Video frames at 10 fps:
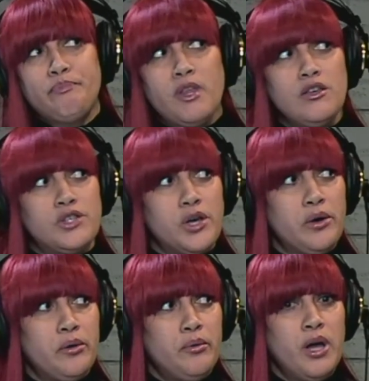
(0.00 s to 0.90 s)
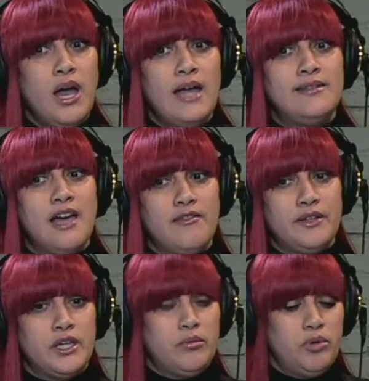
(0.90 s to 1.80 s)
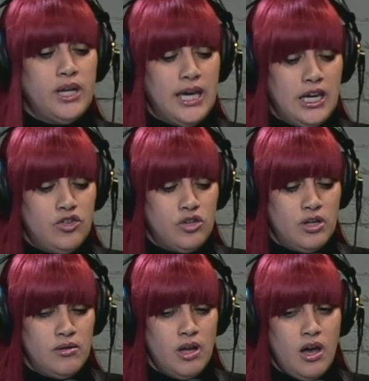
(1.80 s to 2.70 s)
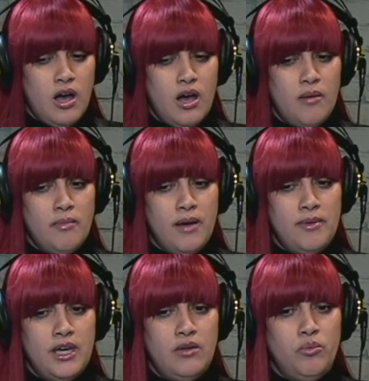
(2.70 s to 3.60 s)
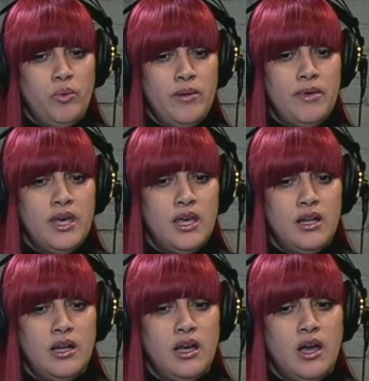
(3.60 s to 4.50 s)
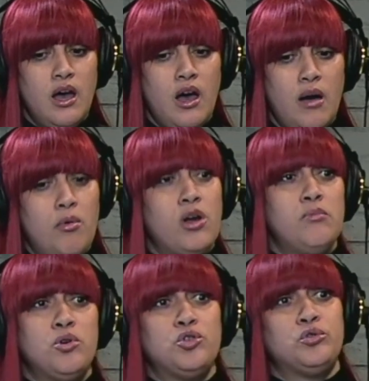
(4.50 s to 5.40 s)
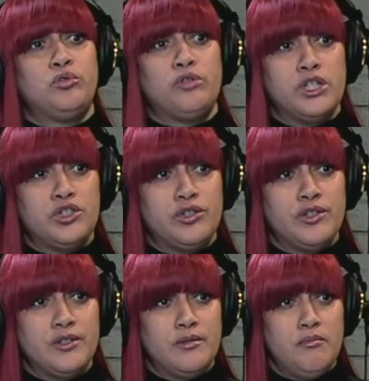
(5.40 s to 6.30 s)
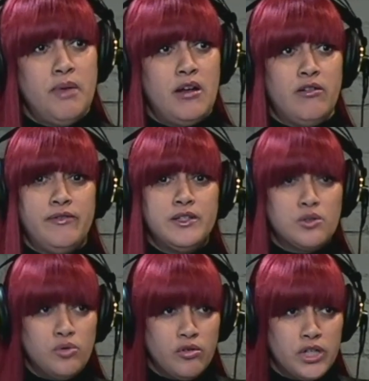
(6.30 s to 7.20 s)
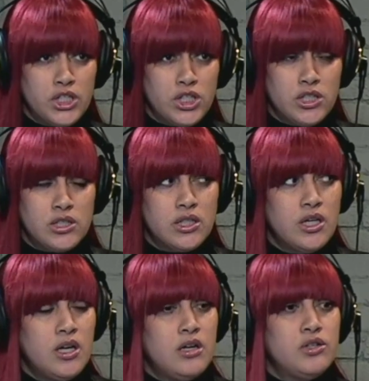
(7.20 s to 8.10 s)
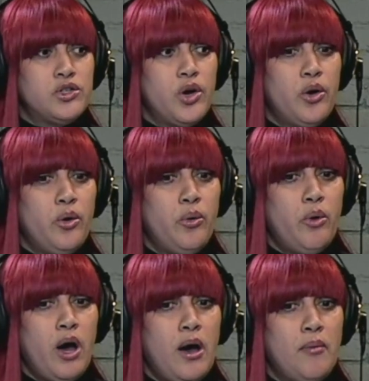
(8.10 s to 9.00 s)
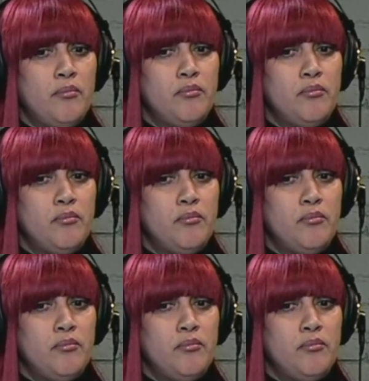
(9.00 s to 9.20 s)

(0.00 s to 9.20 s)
So definitely communication. I mean, women are emotional creatures. Men are physical creatures. So,